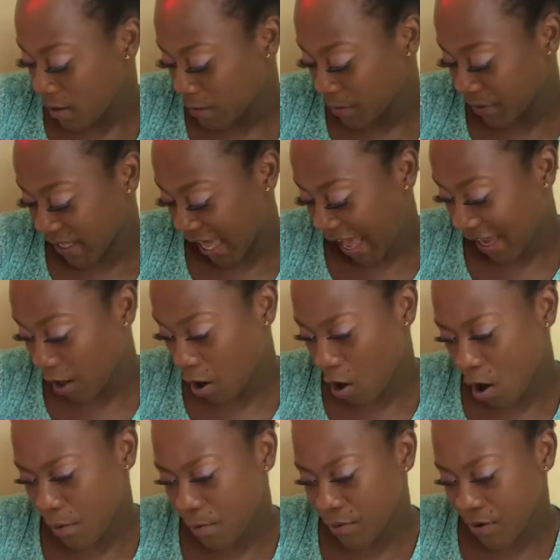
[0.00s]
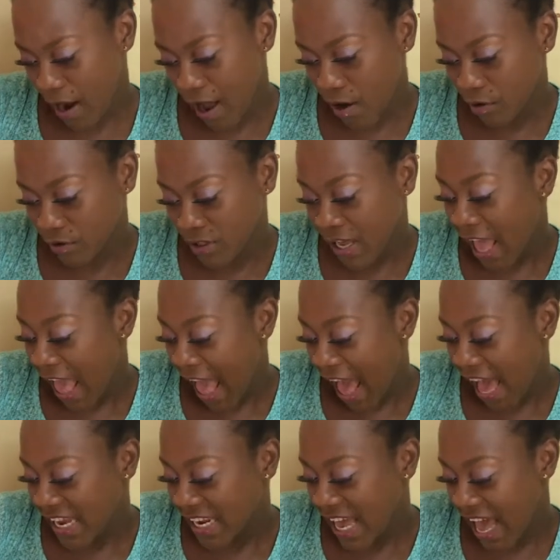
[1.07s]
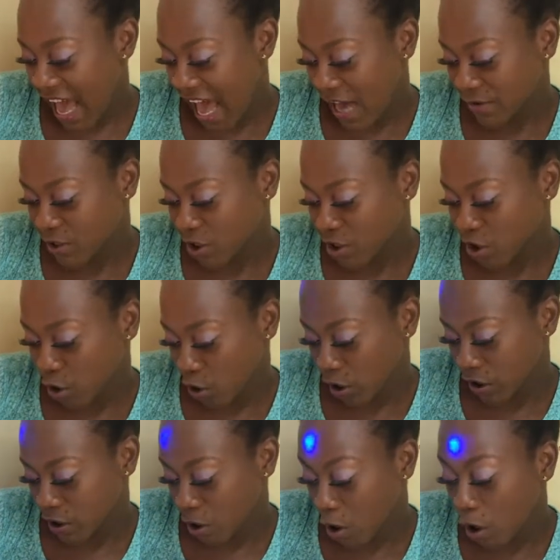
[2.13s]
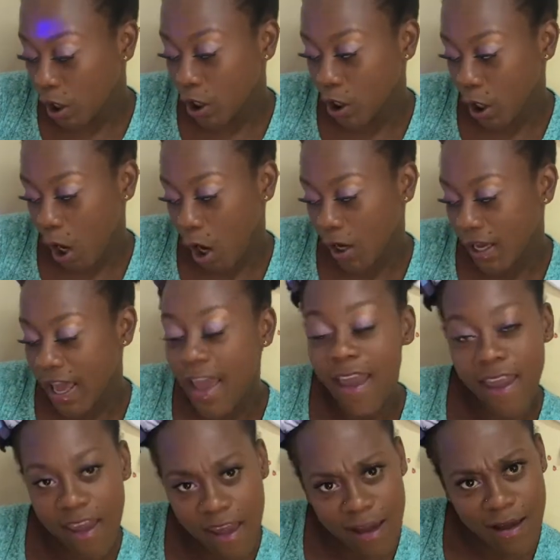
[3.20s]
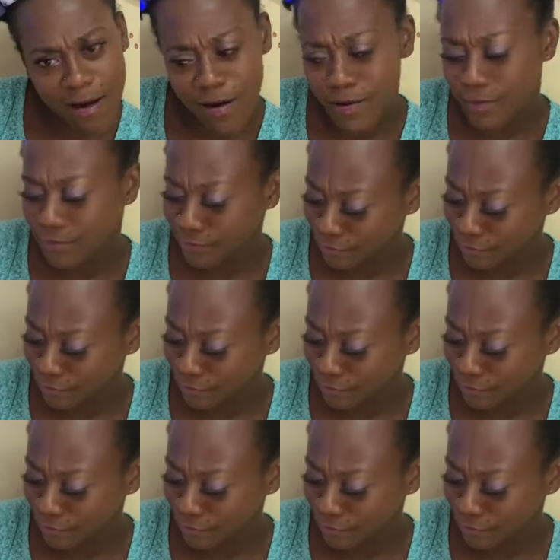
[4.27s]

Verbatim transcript: black or brown and have short or long hair.